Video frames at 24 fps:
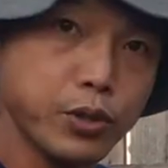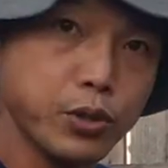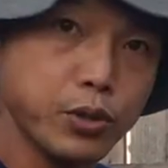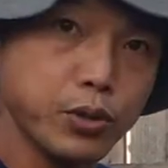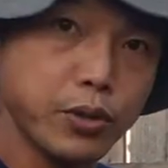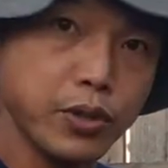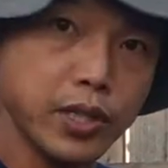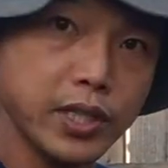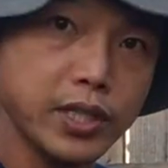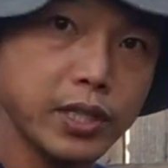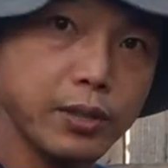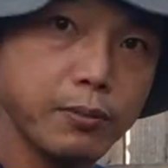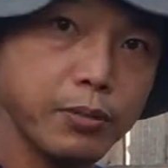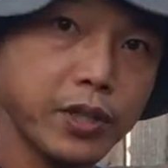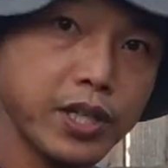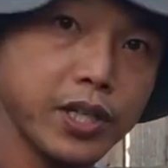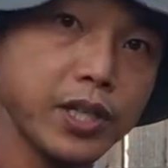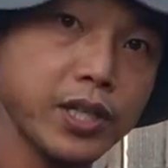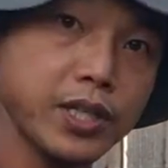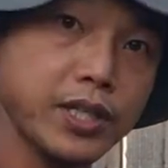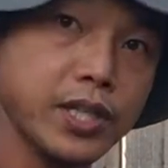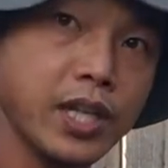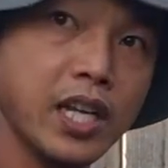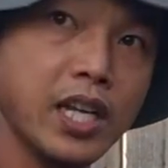choice
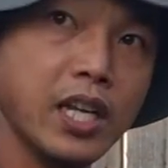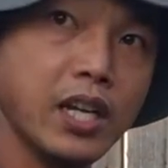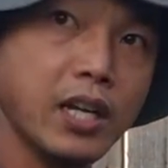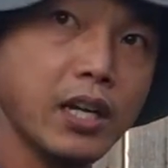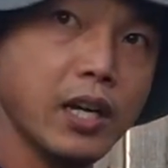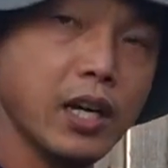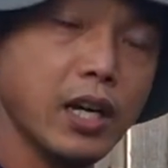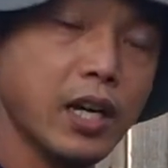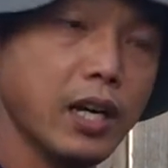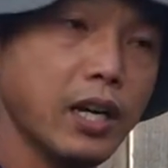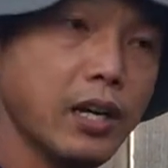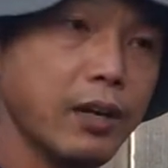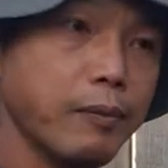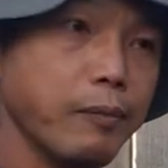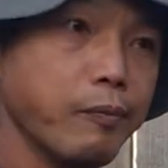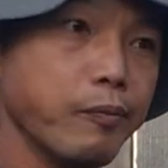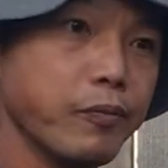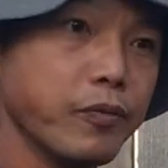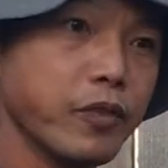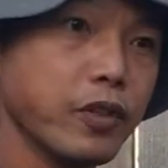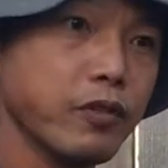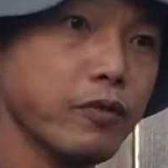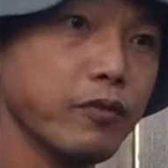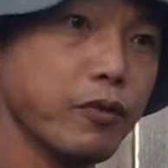because um,
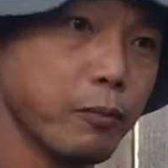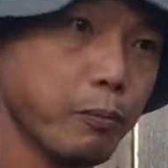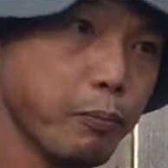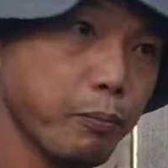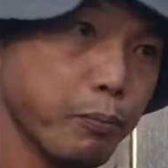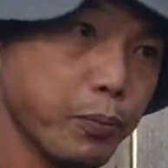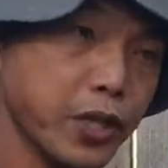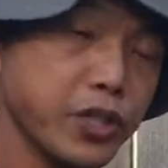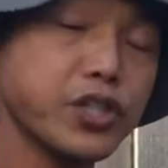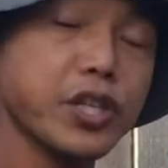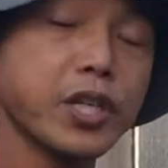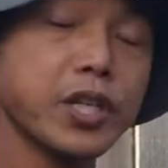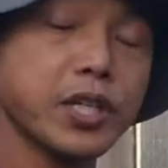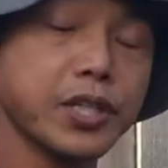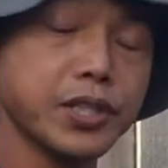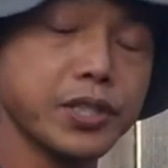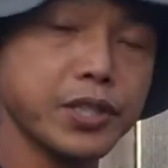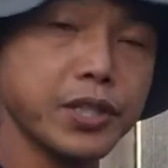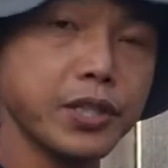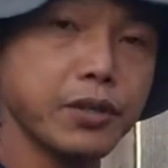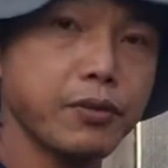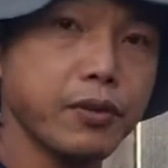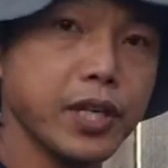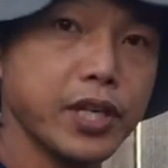for budget
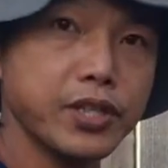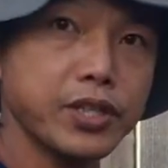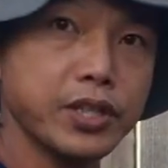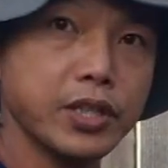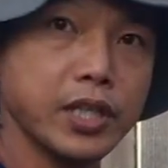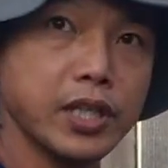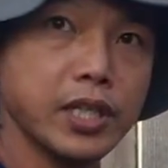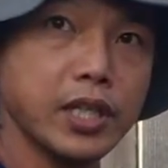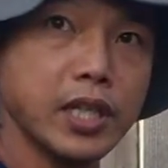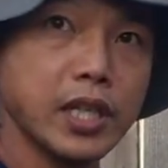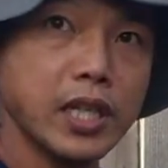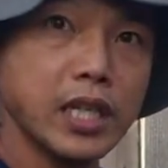consideration,